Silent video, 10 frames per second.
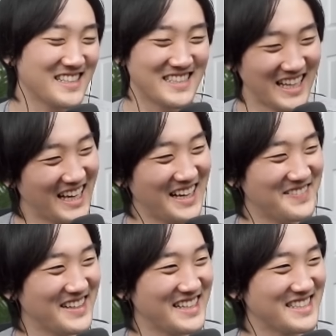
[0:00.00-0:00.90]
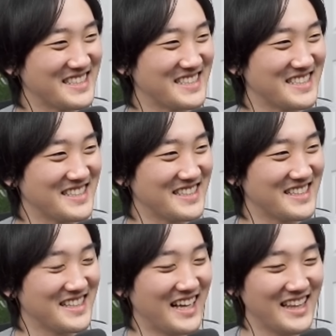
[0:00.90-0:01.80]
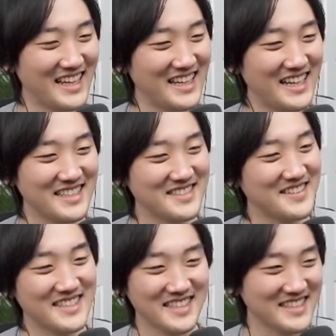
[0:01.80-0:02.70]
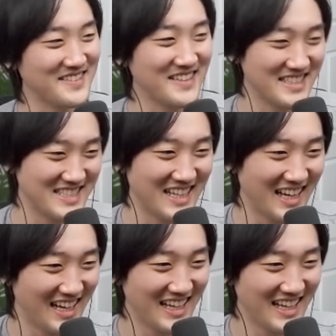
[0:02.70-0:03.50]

Damn it, dude. And then uh, Soda took the win, chat.